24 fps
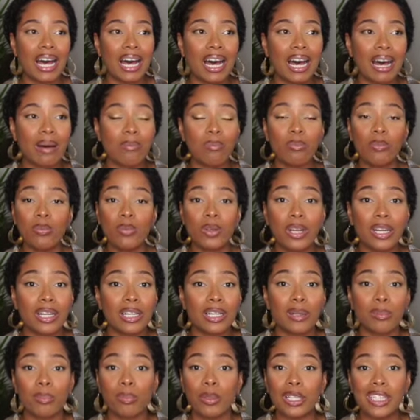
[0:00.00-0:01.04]
I'm
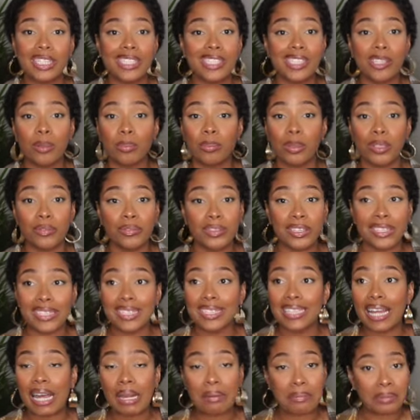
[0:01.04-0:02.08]
completely oblivious
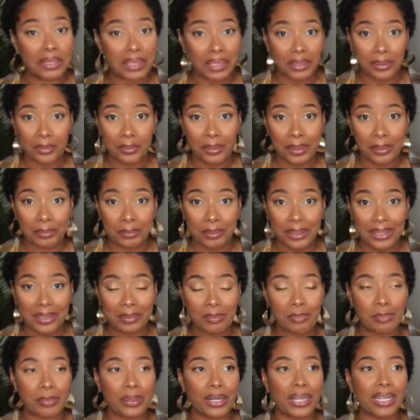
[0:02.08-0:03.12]
to everything around me.
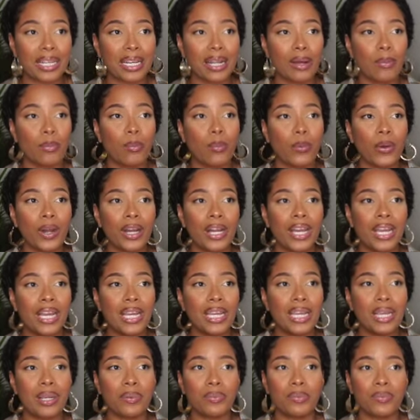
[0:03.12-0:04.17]
But
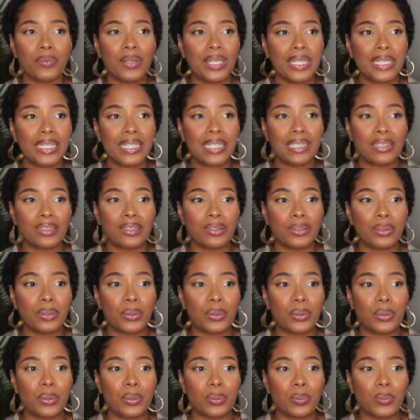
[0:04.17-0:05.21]
working in retail
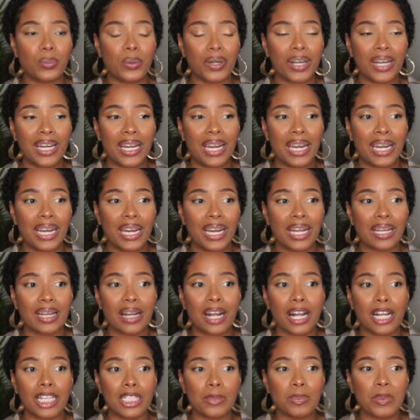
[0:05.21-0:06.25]
or working in
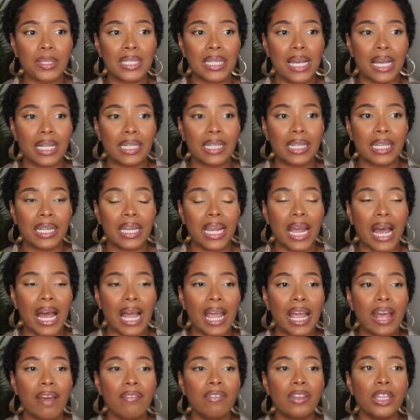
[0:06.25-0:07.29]
hospitality, I
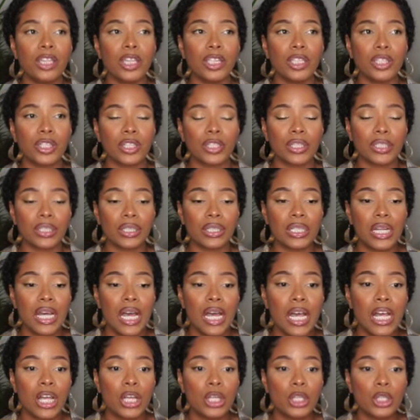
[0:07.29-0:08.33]
have learned
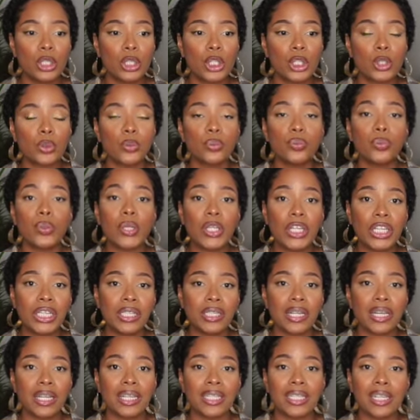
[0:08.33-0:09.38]
to read
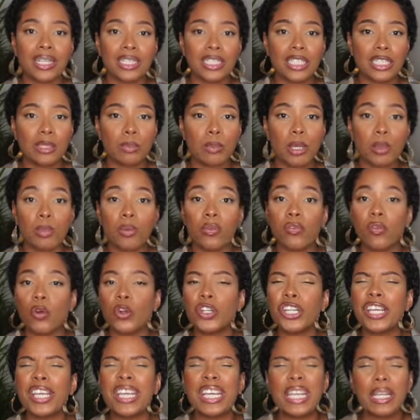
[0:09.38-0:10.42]
a customer before
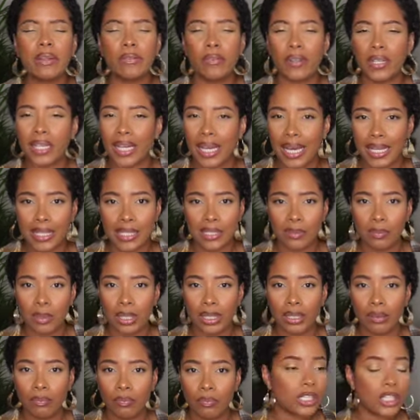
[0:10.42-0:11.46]
they even get to
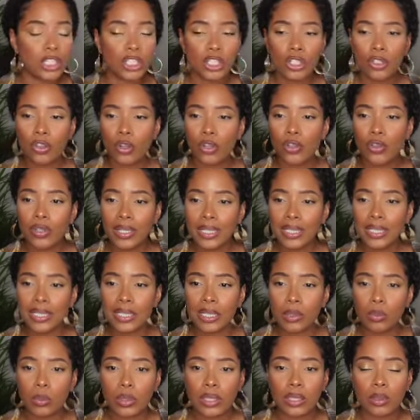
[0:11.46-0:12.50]
me. Because, you know, you could
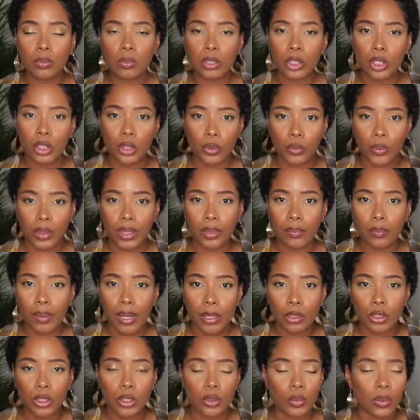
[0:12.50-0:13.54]
see what someone's doing
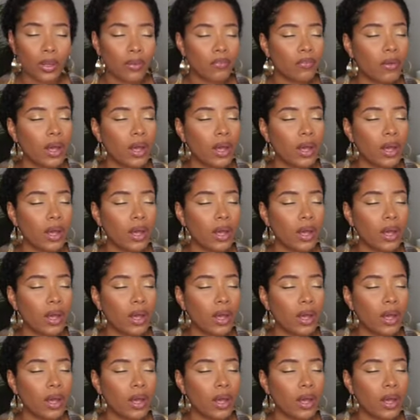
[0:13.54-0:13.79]
around you.